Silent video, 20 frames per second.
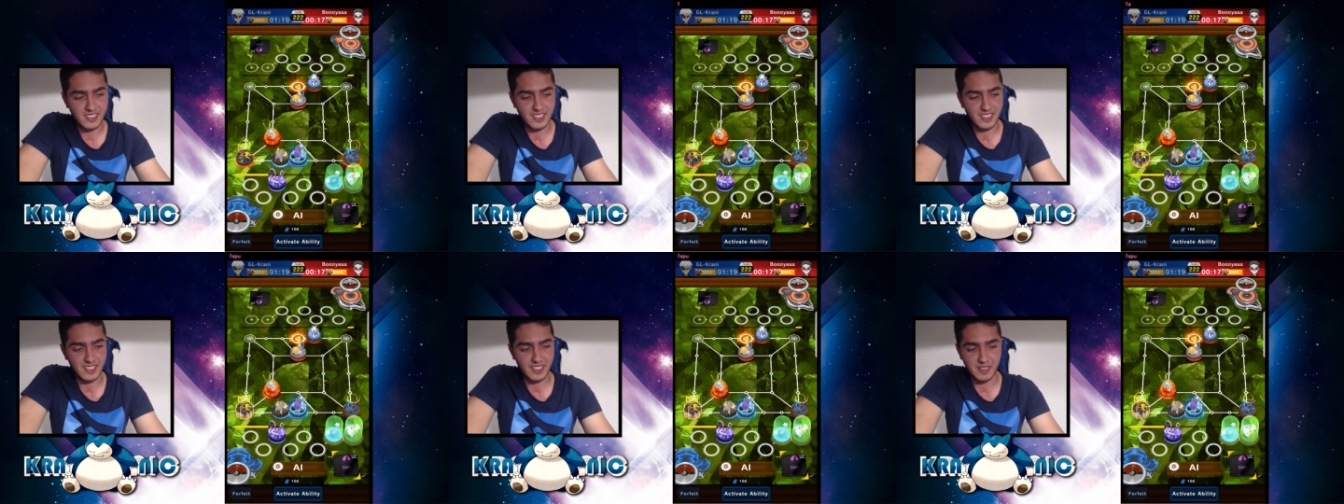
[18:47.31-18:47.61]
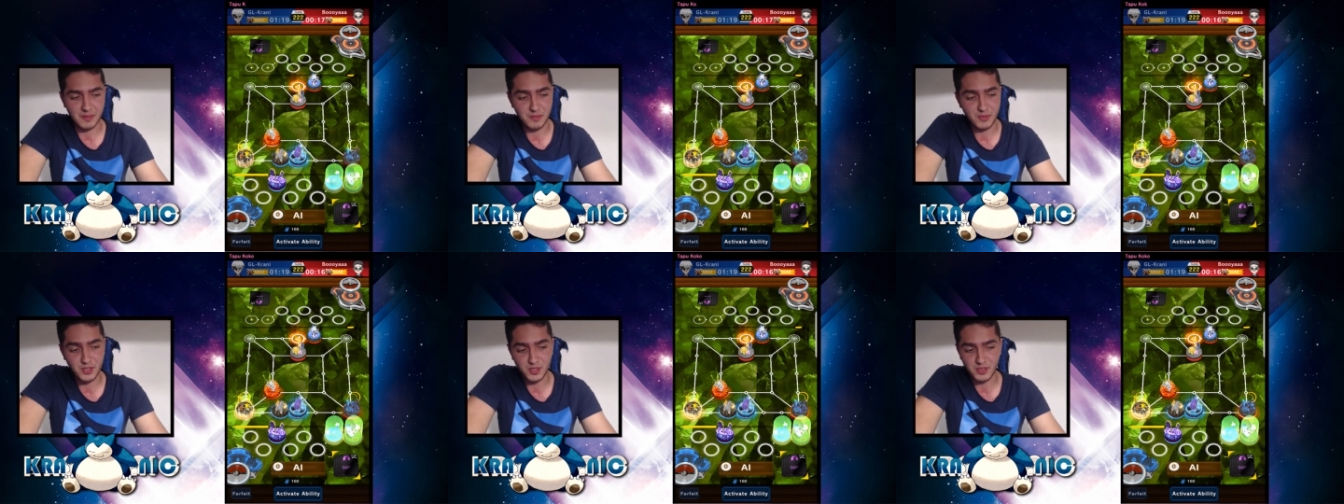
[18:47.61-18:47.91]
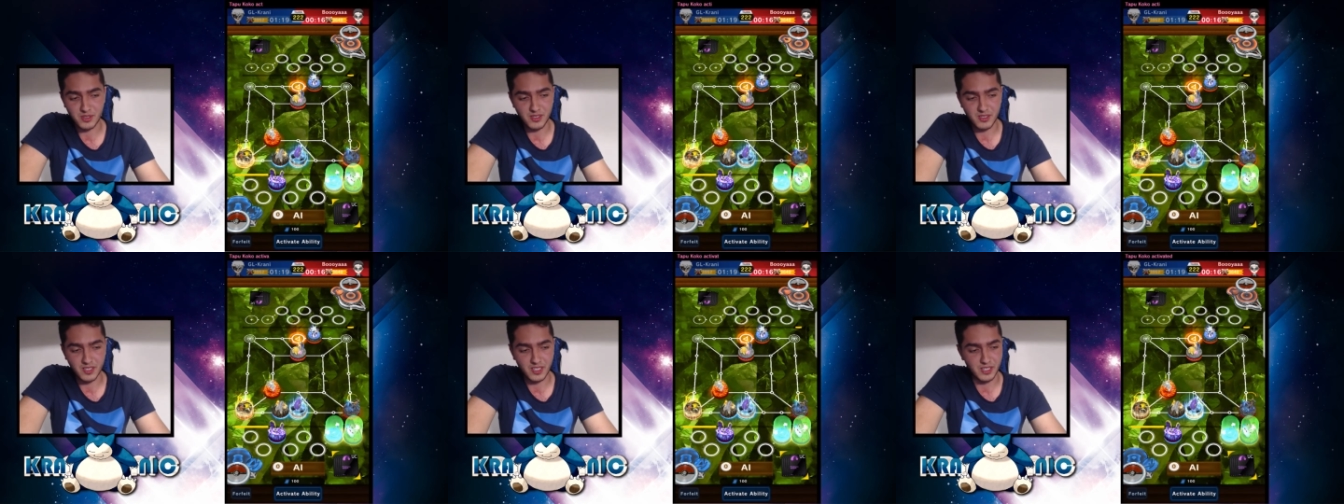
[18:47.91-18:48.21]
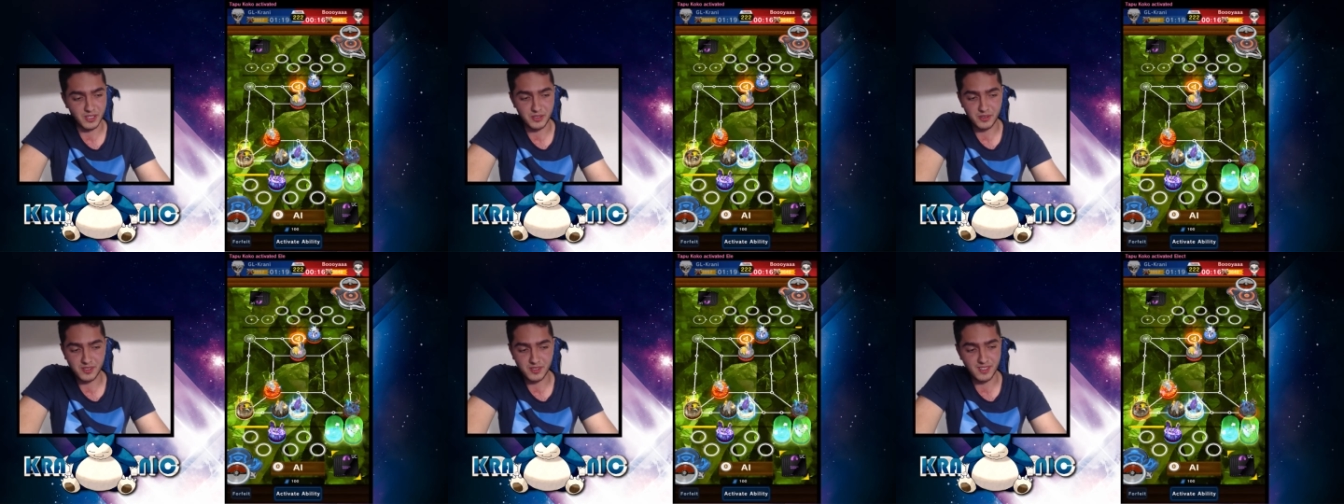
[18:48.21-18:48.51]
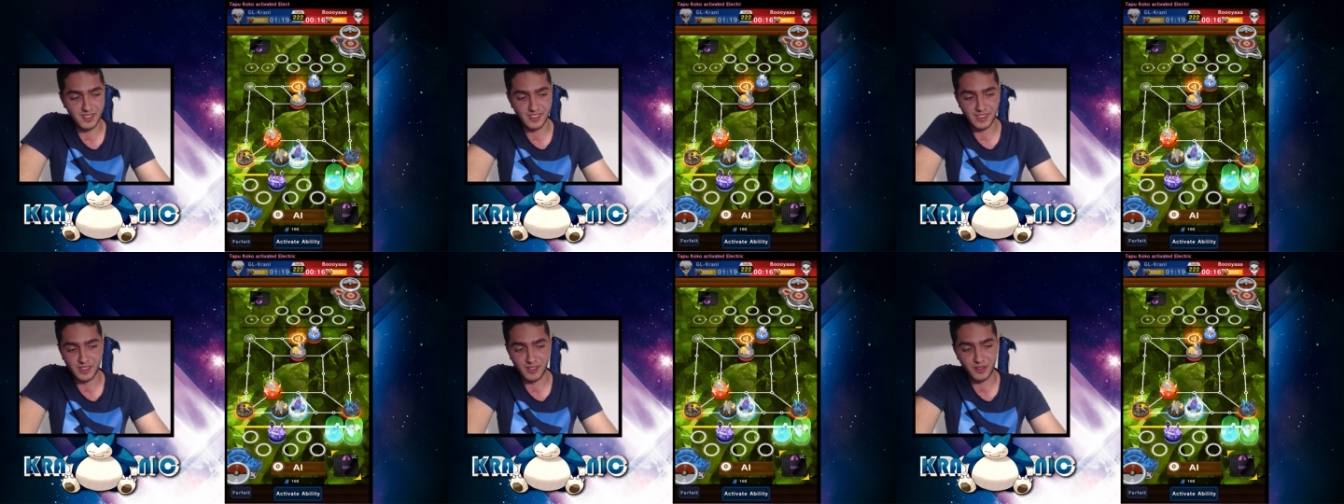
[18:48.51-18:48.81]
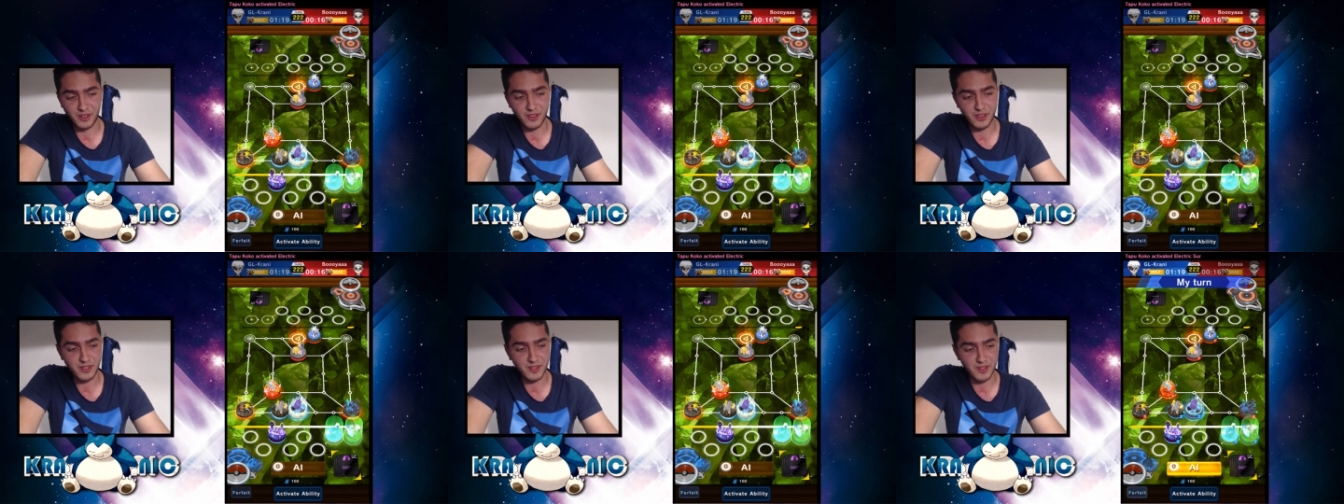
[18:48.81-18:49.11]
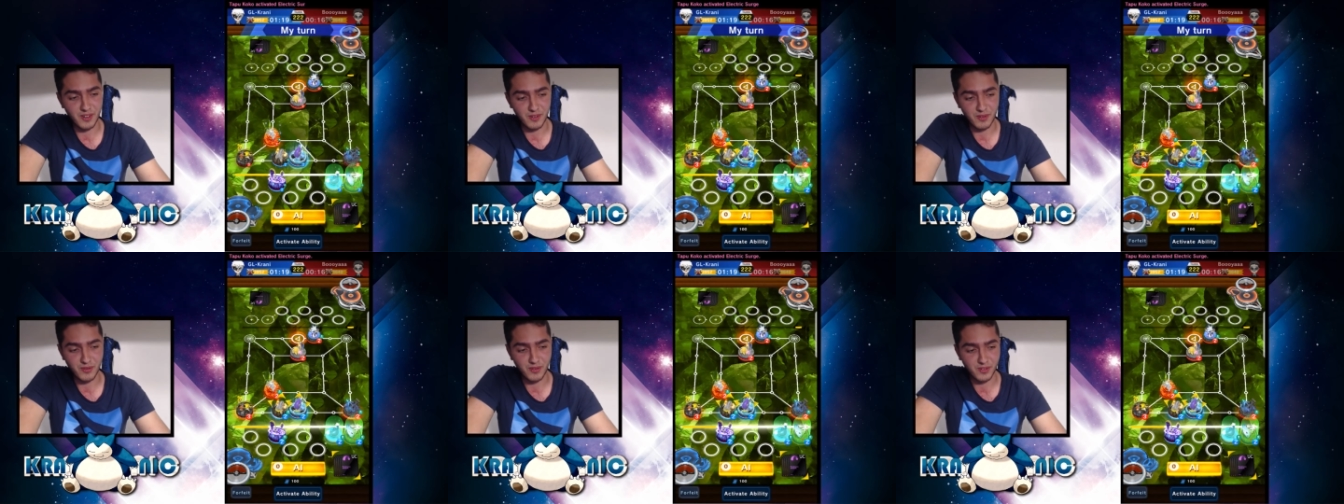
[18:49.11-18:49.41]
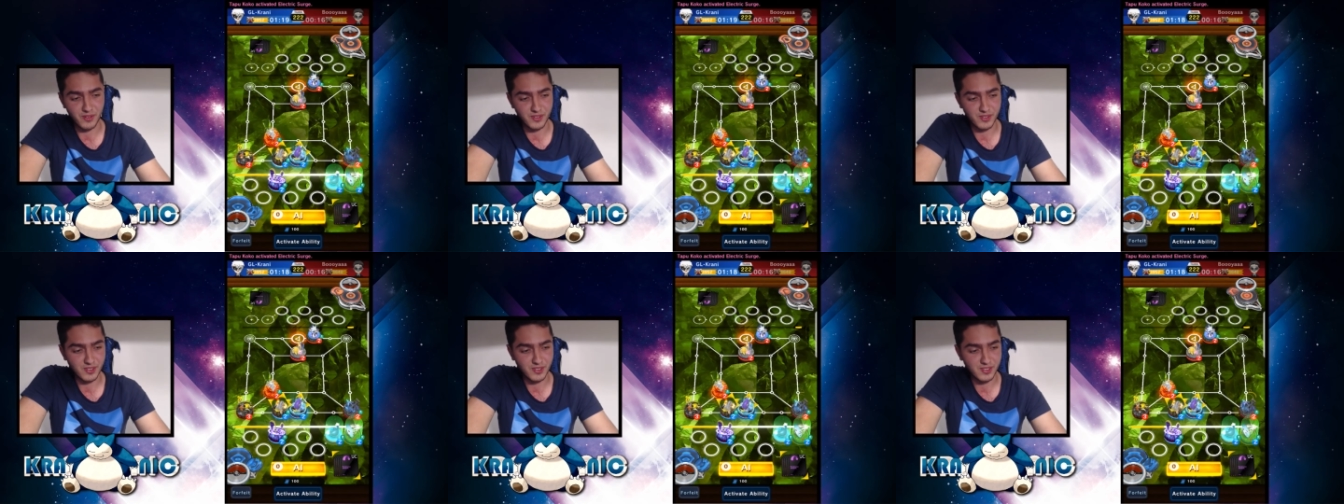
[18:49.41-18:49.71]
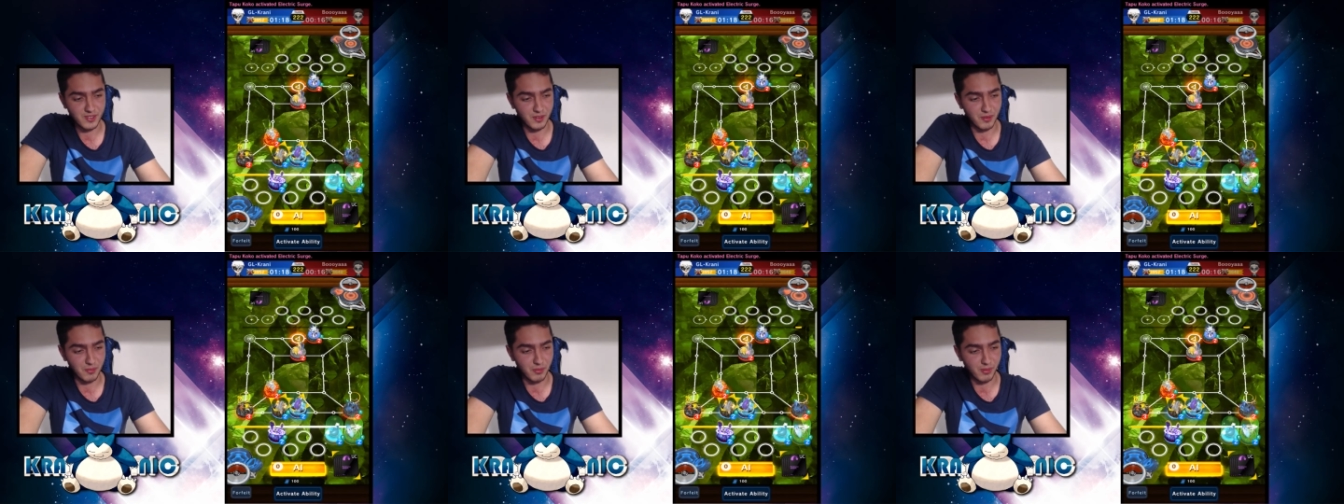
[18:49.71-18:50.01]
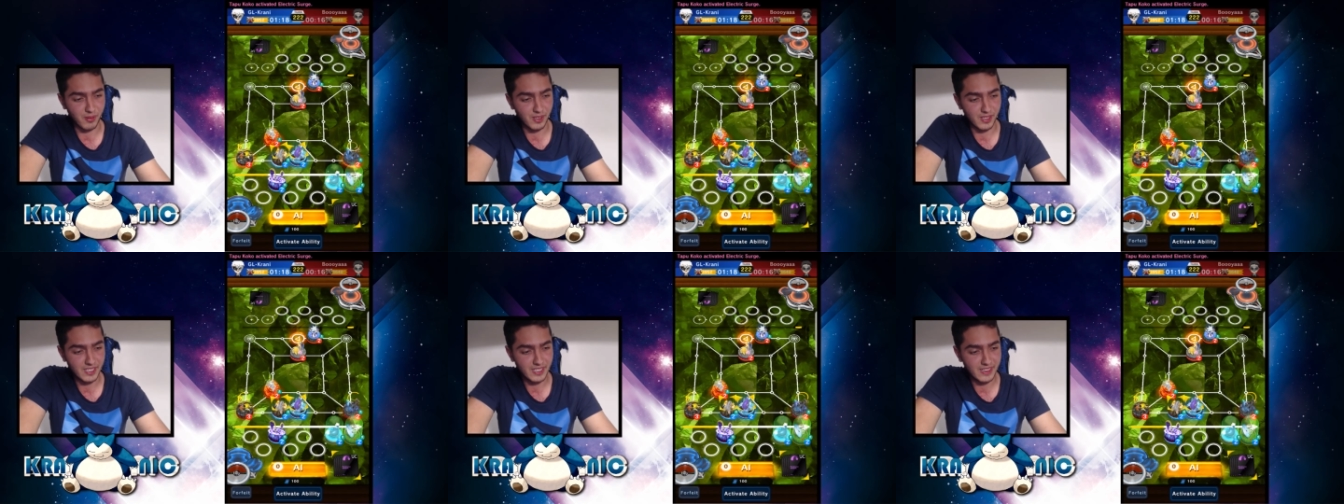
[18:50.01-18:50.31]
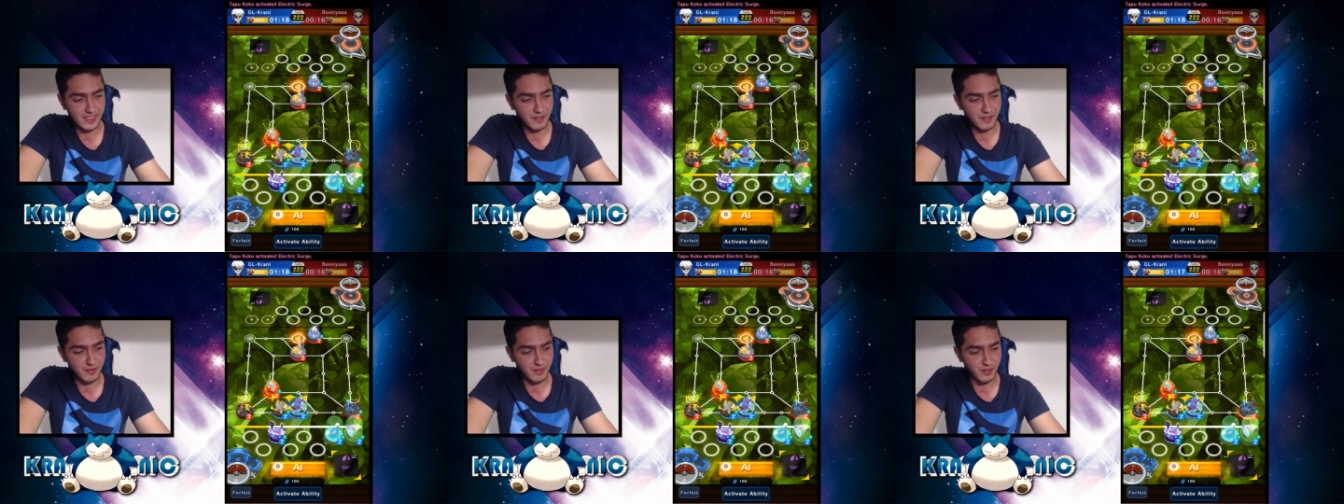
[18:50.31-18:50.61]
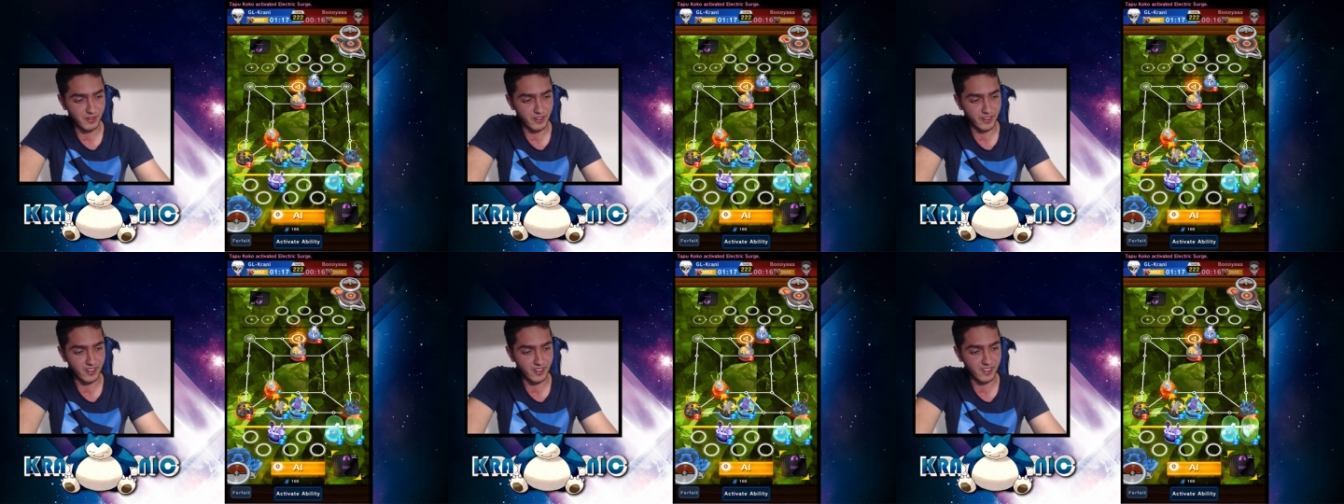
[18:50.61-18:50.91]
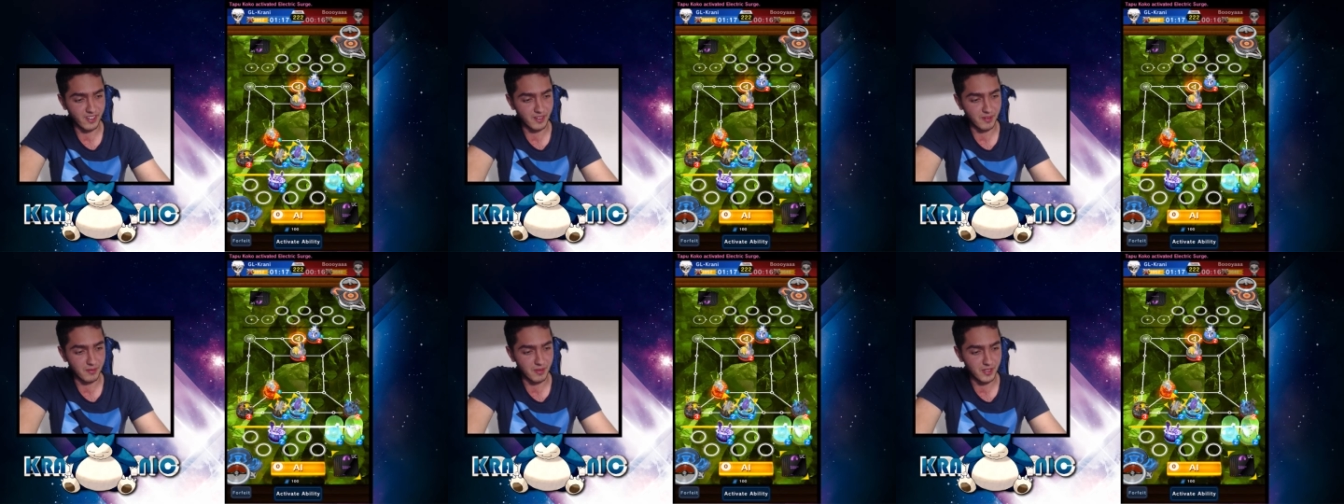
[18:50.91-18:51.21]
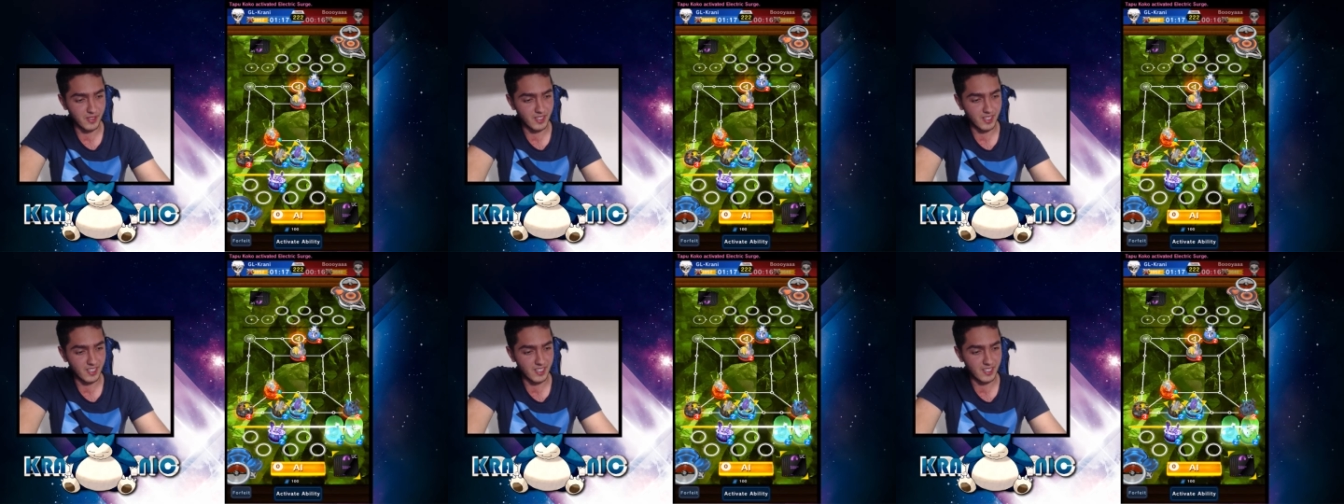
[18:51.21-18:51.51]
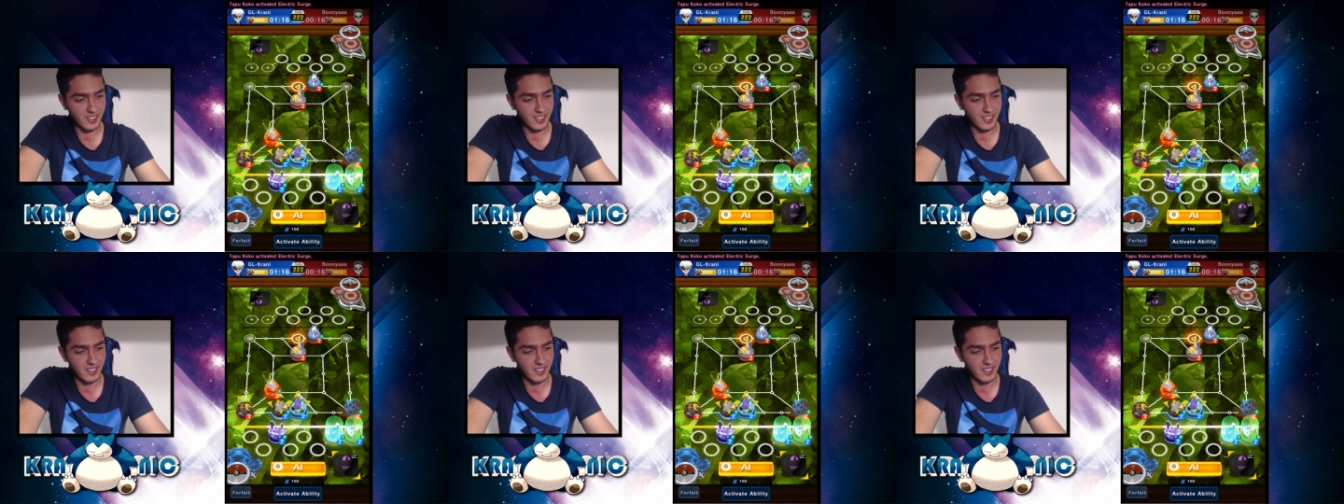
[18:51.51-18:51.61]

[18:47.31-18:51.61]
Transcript: I'm just gonna use the long throw, I completely forgot about it.